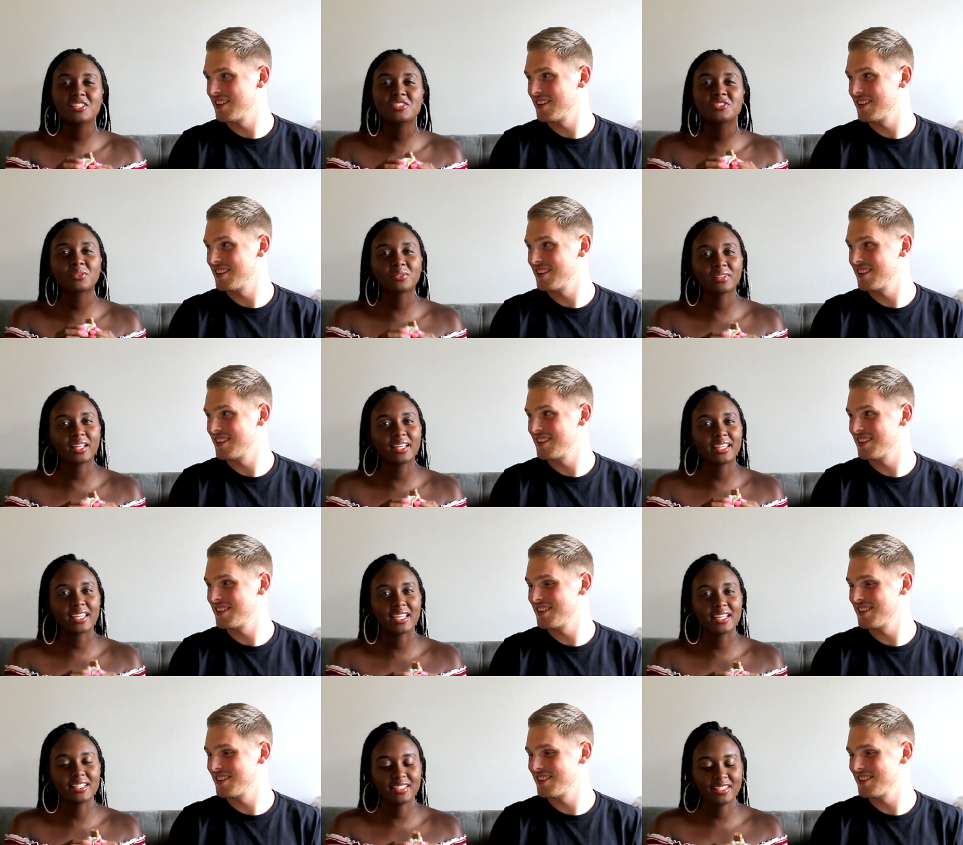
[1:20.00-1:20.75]
Speaker 1: just don't
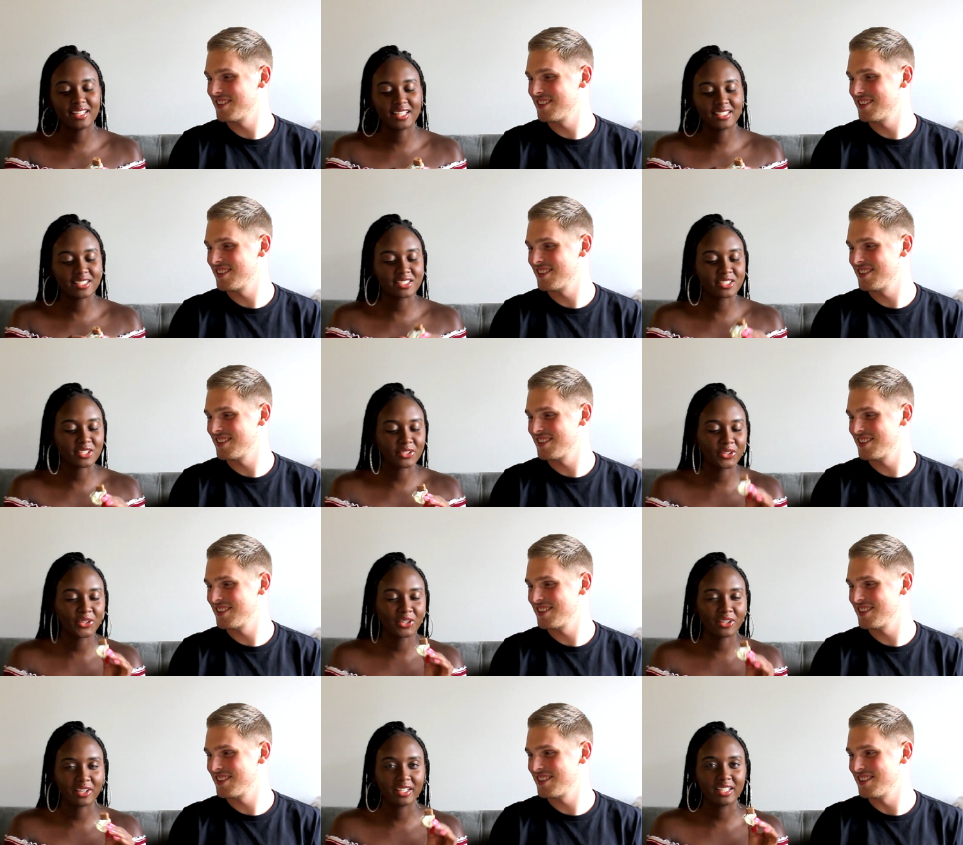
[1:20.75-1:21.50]
like candy that
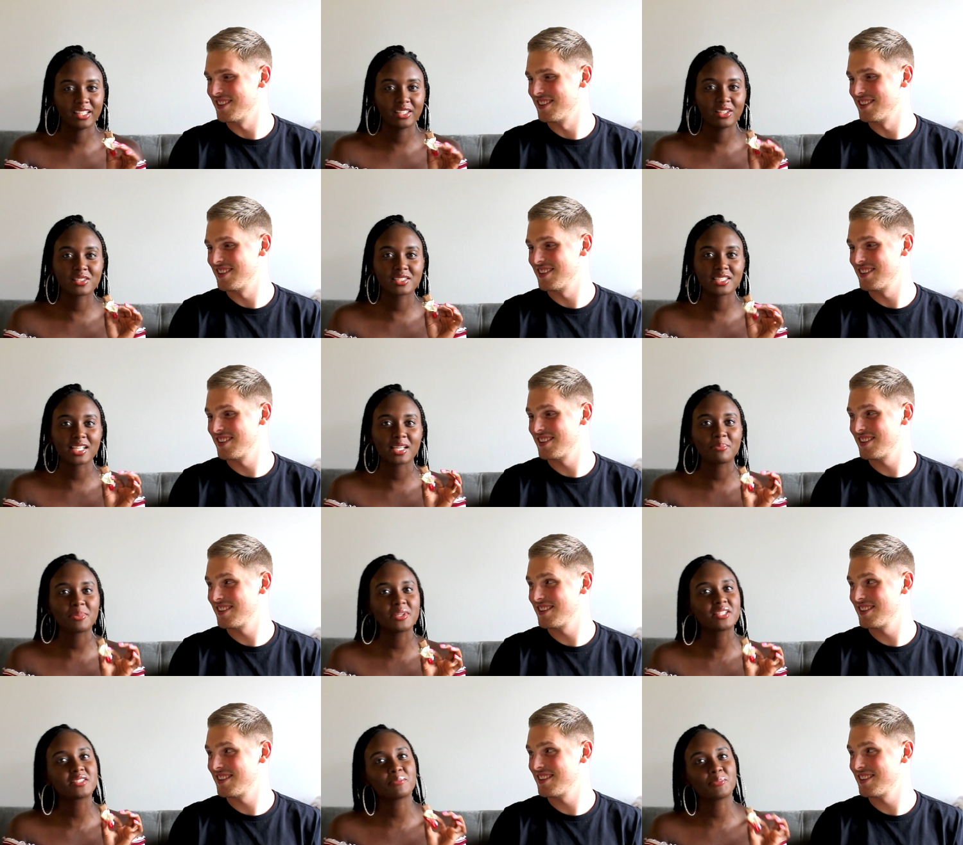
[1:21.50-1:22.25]
doesn't look good. It looks like
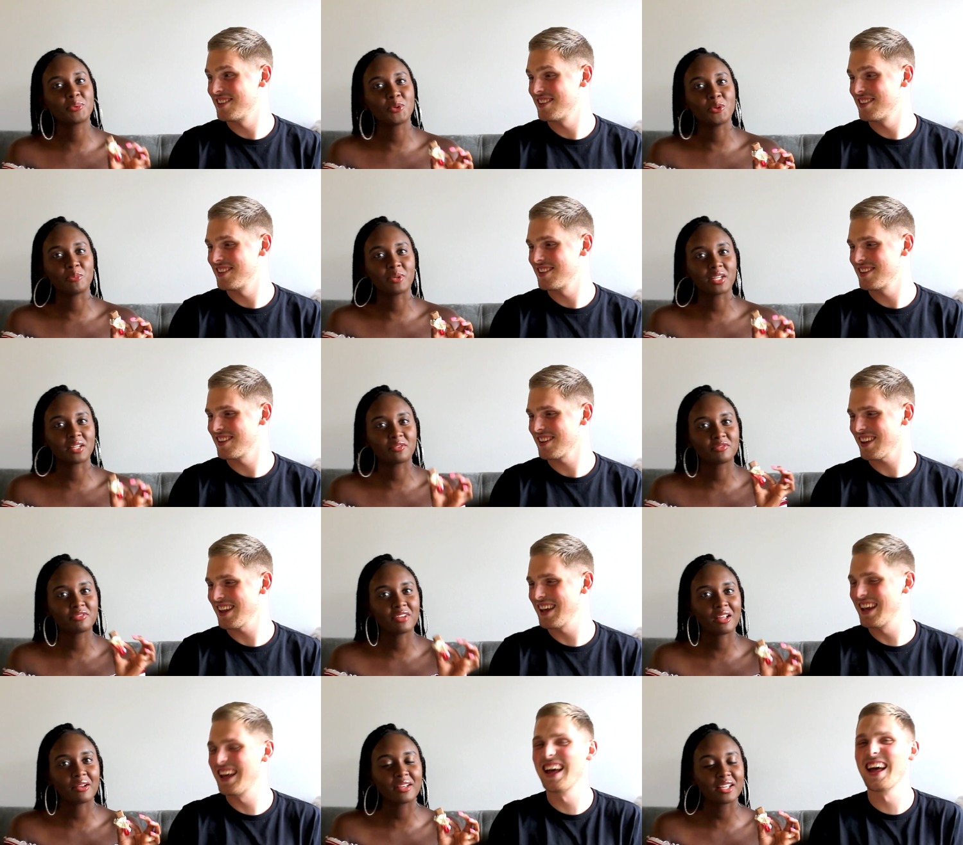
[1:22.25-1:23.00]
a piece of poop, and
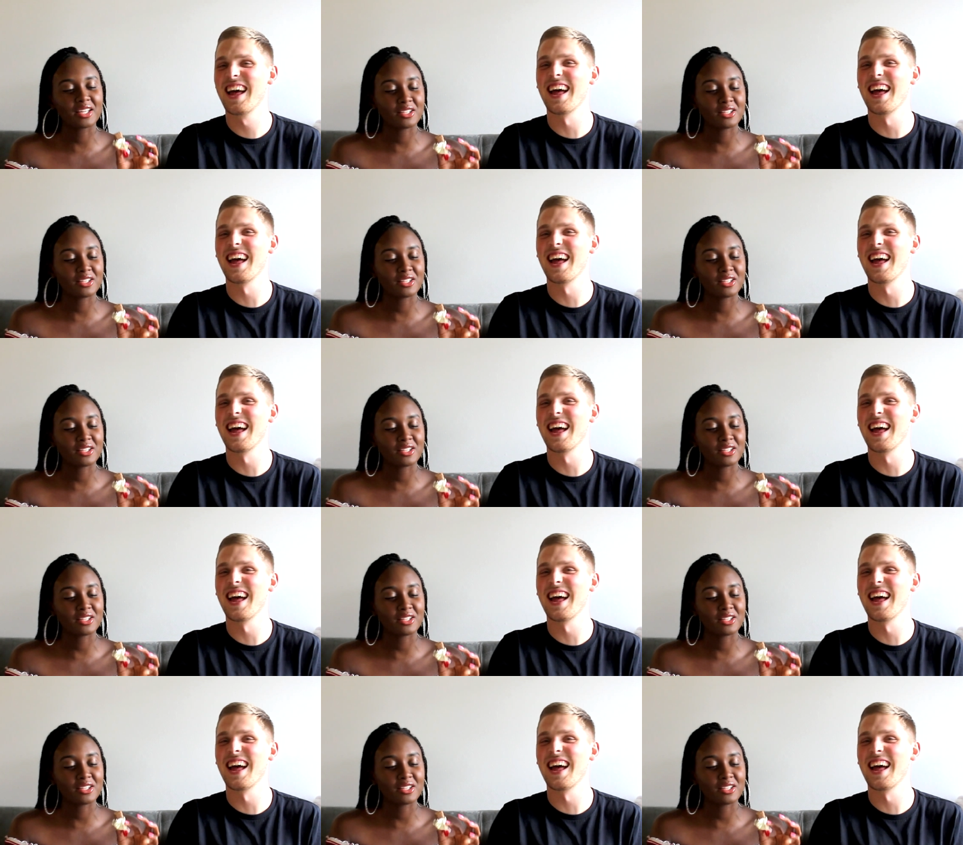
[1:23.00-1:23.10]
I'm very